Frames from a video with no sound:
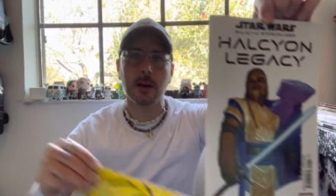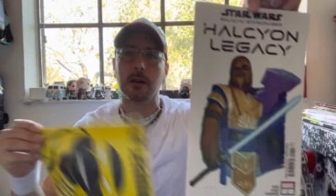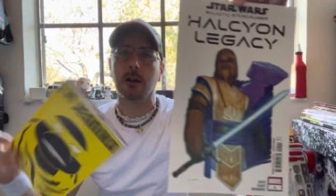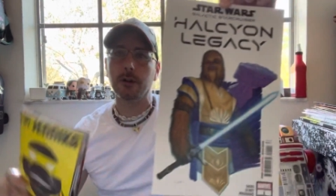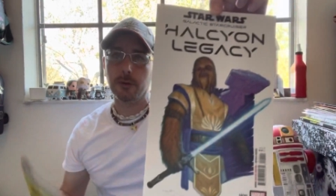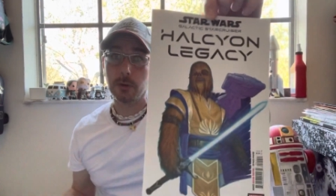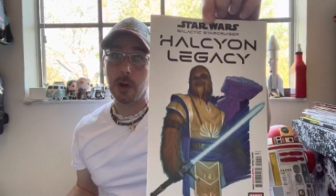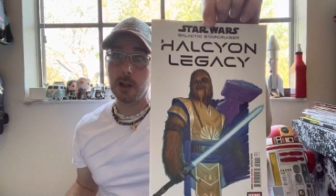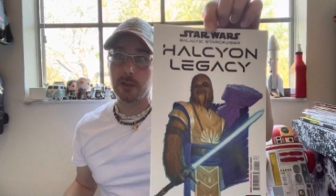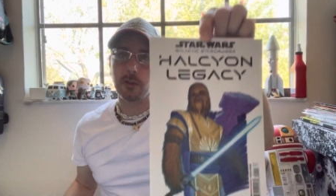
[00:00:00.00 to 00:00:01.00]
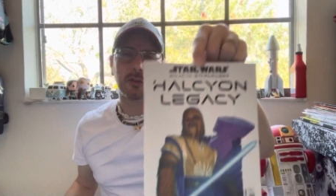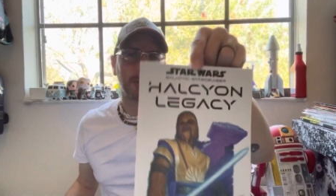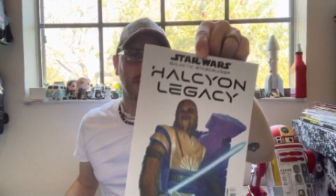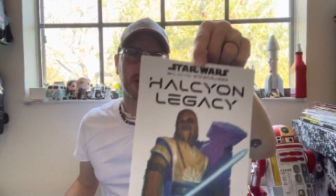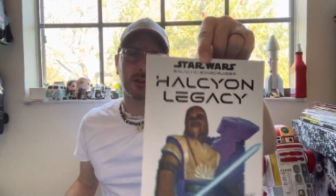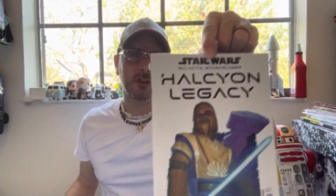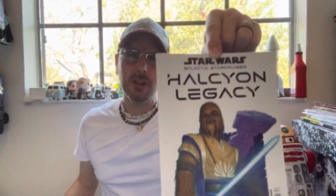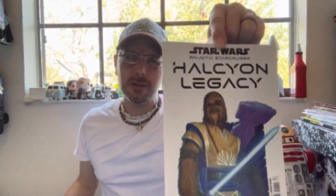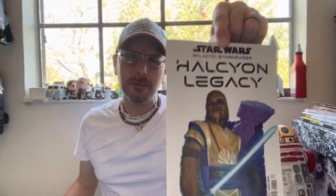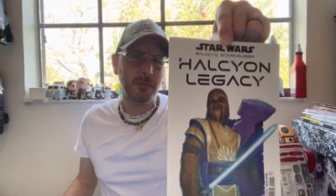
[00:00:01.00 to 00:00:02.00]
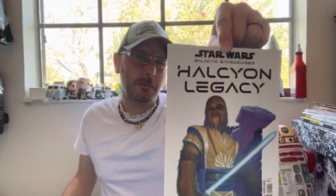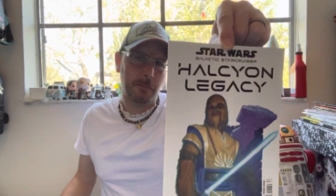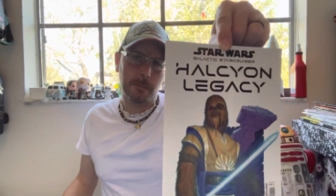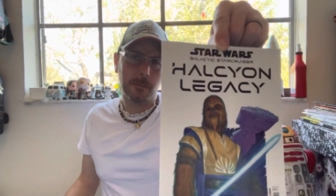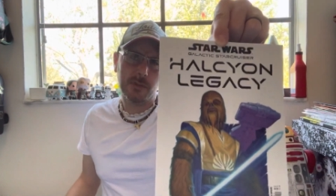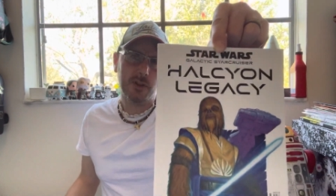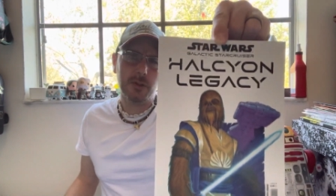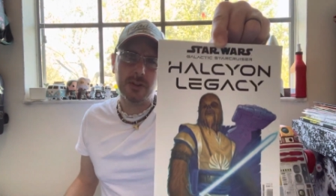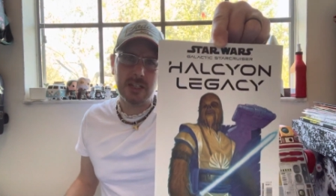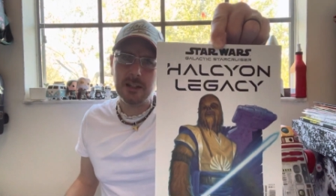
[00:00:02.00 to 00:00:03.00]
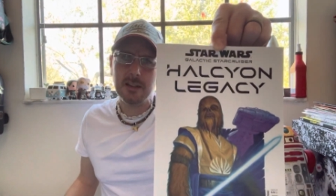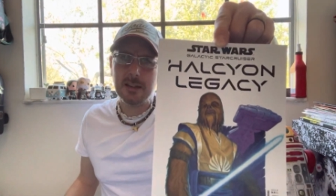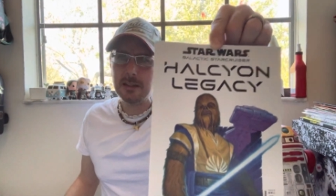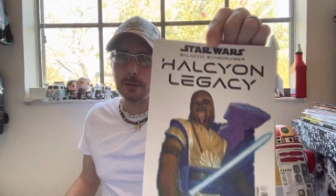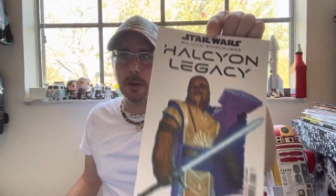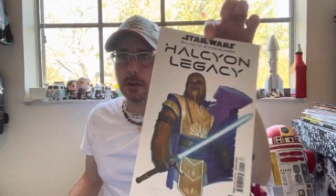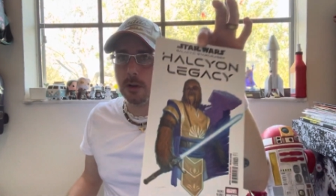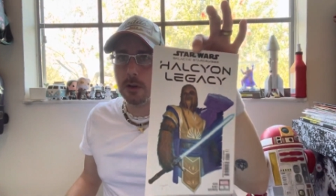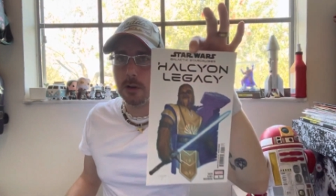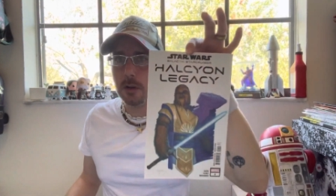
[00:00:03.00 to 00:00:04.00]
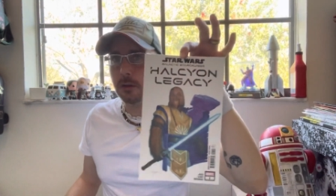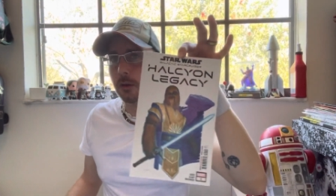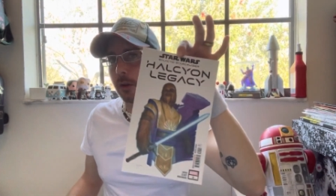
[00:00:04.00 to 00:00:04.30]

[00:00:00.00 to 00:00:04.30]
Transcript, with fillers: Also Dolly's. She was like, just, did you see this? I was like, no, I didn't. She's